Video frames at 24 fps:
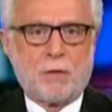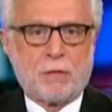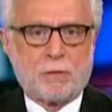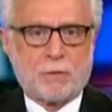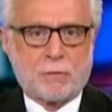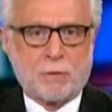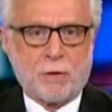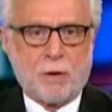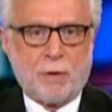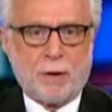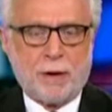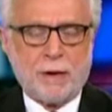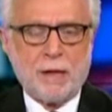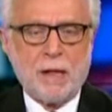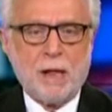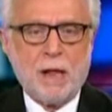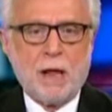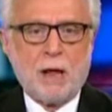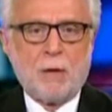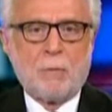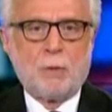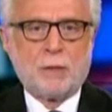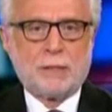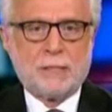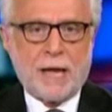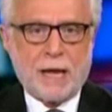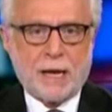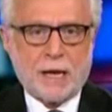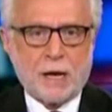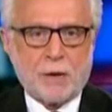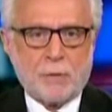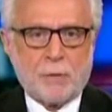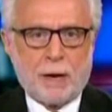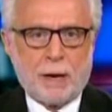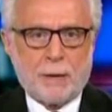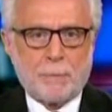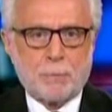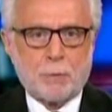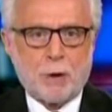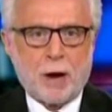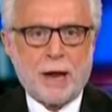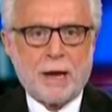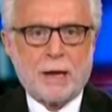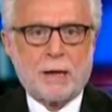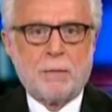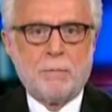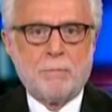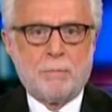through it. We'll take a quick
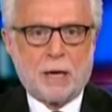break.